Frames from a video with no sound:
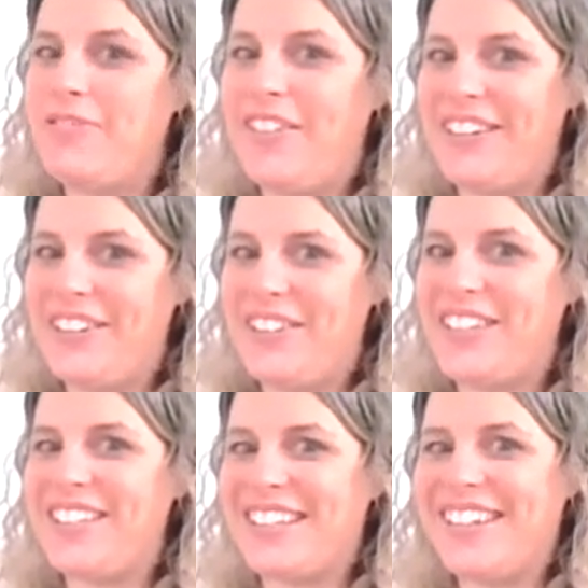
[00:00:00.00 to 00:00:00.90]
Very
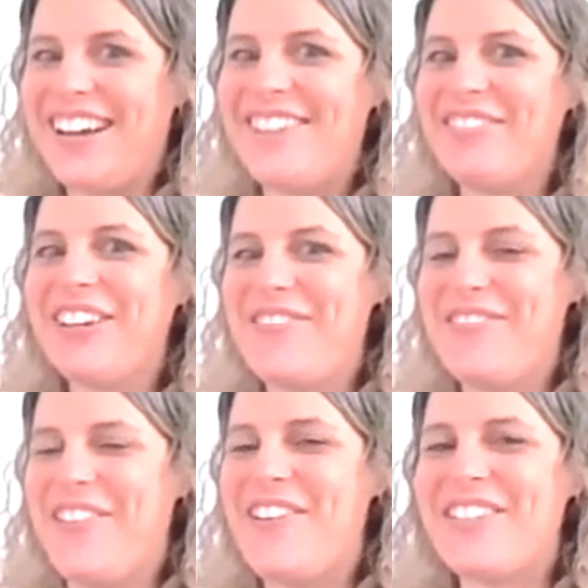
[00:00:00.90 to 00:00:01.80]
interesting. Looking
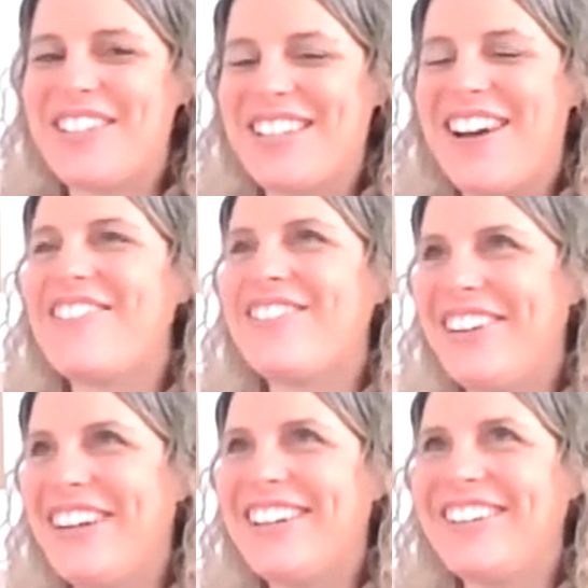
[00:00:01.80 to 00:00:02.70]
forward to that.
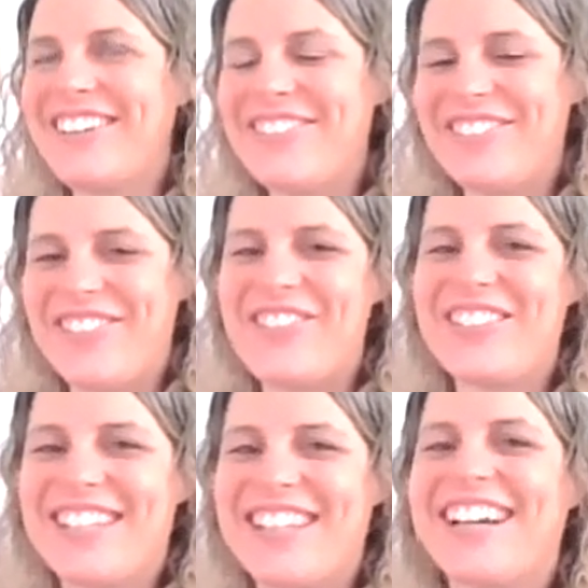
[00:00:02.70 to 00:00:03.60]
Really looking forward
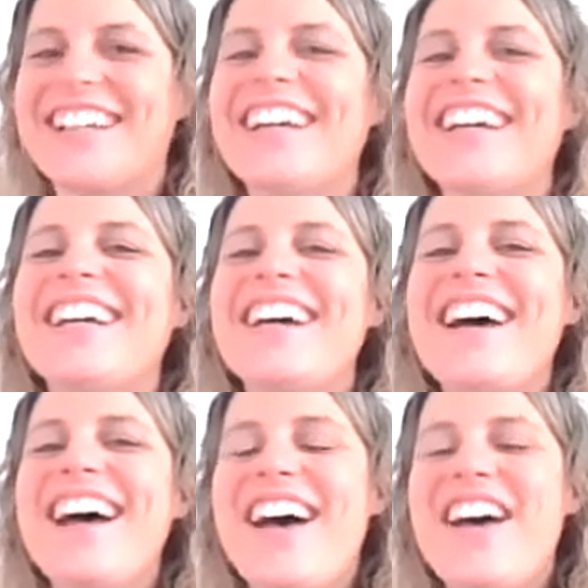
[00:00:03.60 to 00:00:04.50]
to that.
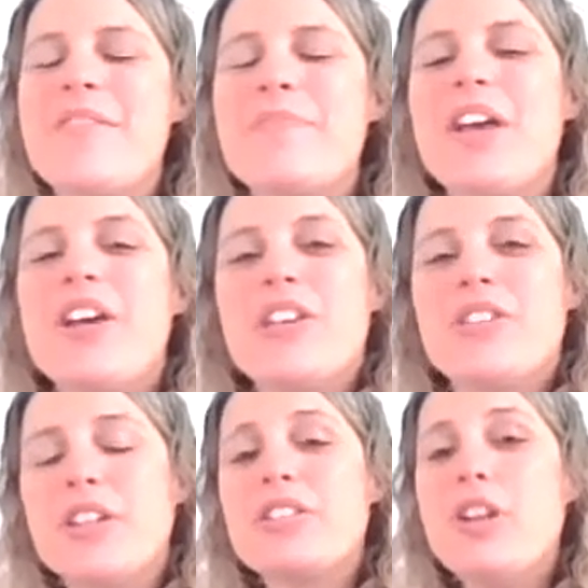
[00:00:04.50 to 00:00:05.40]

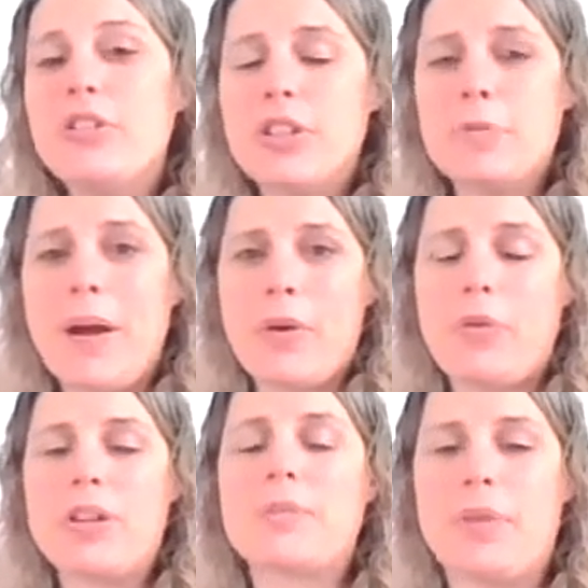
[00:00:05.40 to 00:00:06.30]
So it's not just about
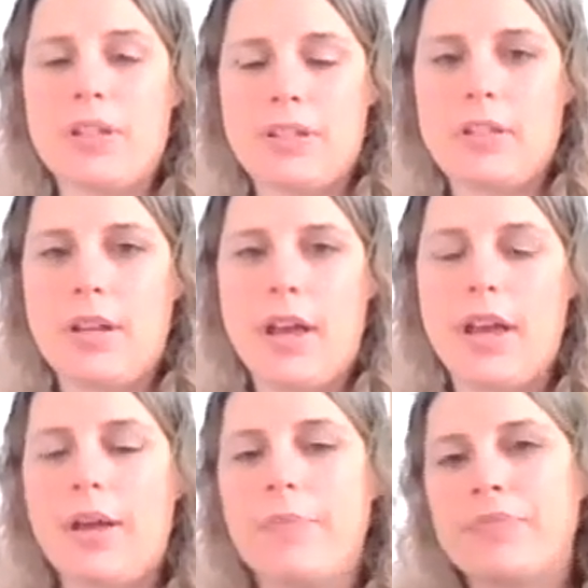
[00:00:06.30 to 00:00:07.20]
Christmas.
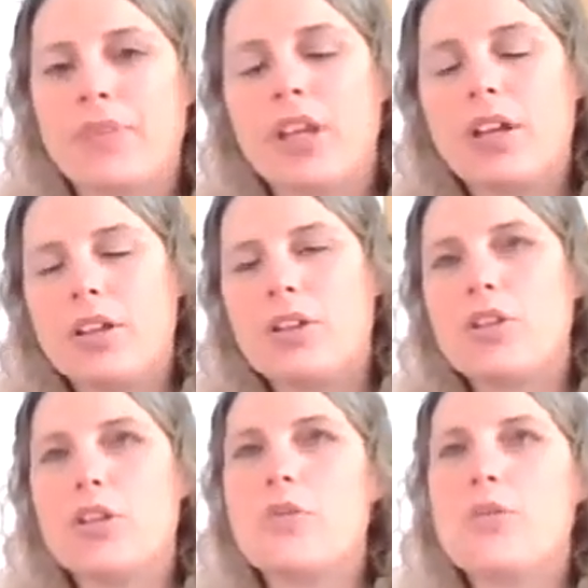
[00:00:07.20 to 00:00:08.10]

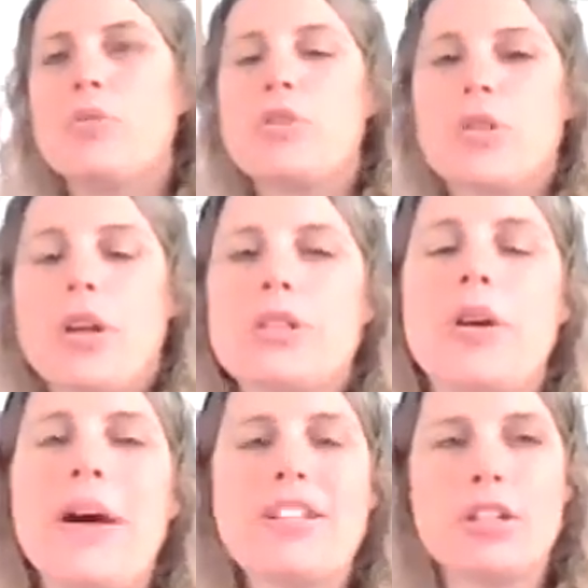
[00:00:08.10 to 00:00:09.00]
You don't just,
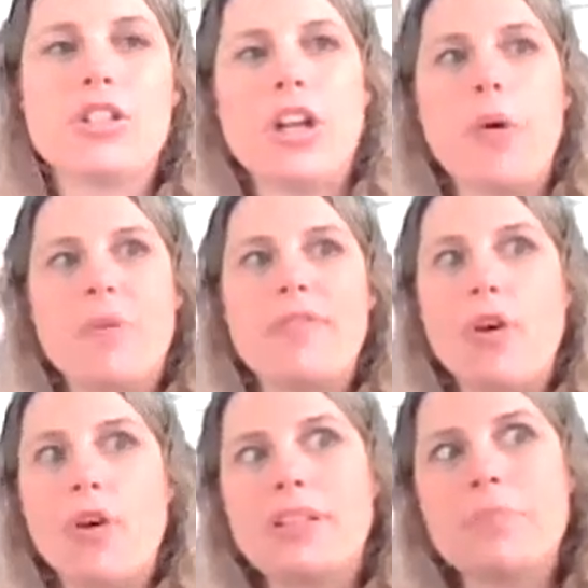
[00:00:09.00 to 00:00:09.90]
so actually, do you know what?
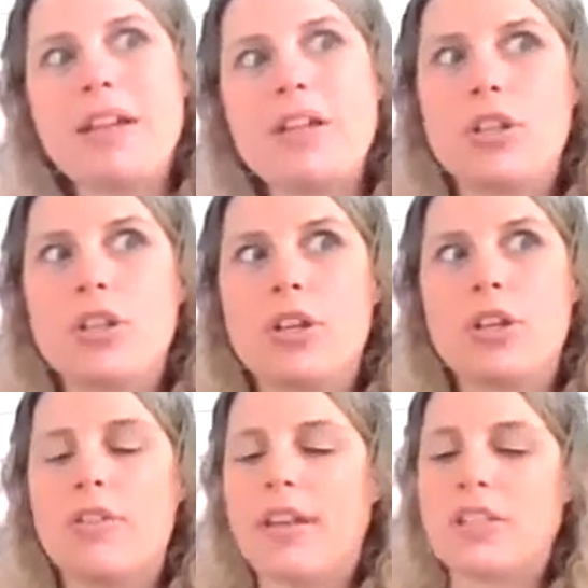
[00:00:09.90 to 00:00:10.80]
Before I mention the other
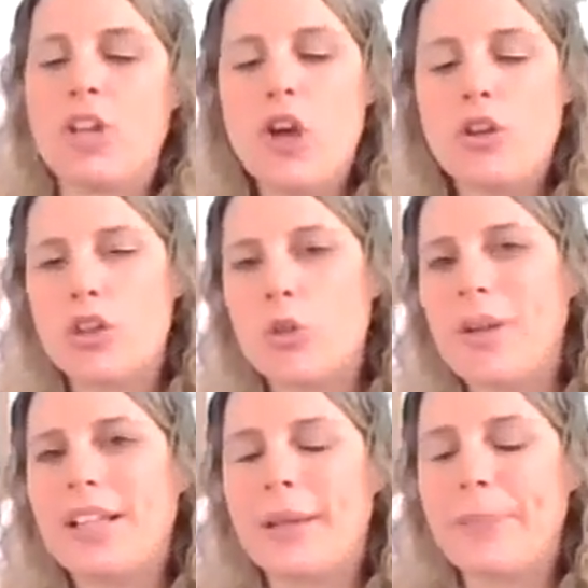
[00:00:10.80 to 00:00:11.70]
things, just
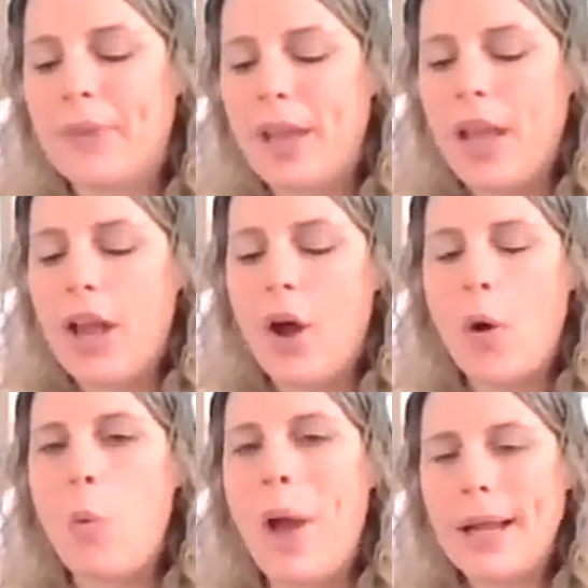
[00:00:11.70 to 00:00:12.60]
quickly,
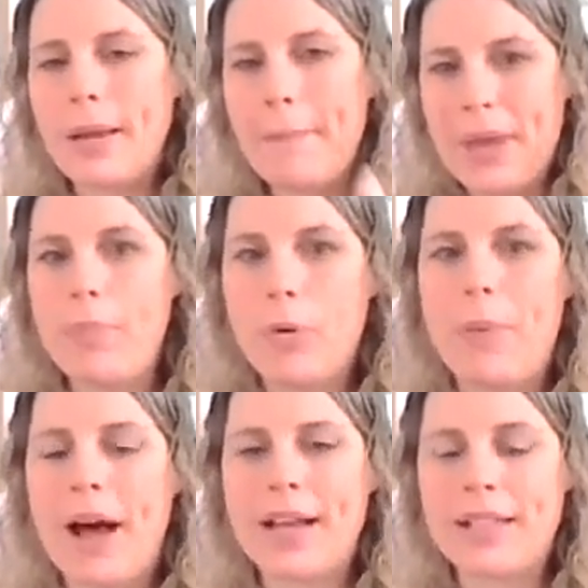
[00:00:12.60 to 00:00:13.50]
where can people
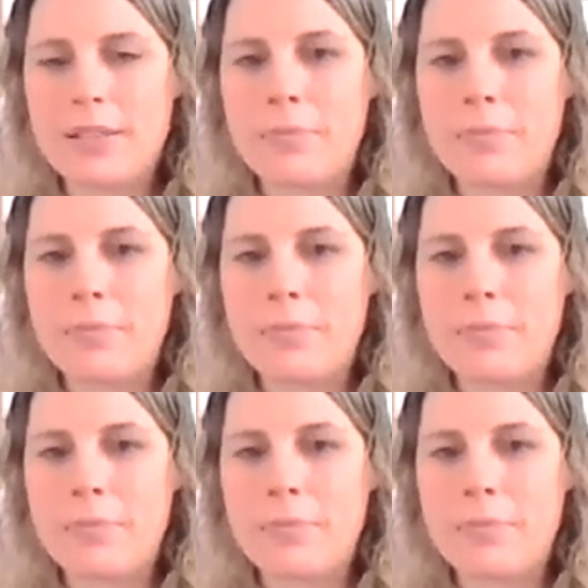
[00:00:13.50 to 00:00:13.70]
buy this